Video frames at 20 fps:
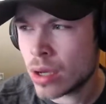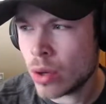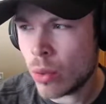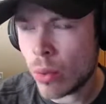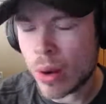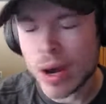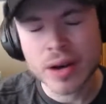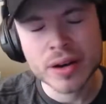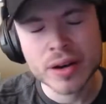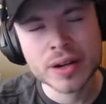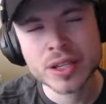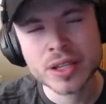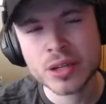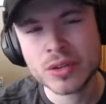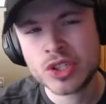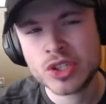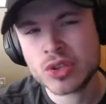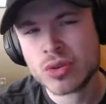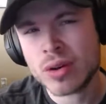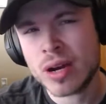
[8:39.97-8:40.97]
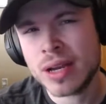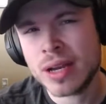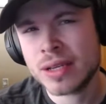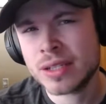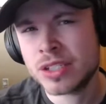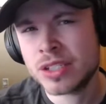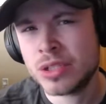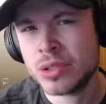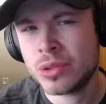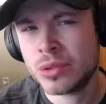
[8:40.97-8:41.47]
are you
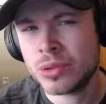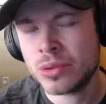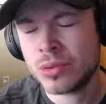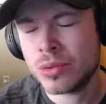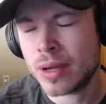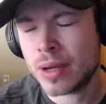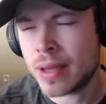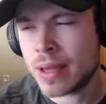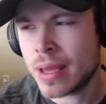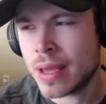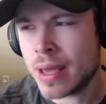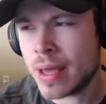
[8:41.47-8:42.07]
trying to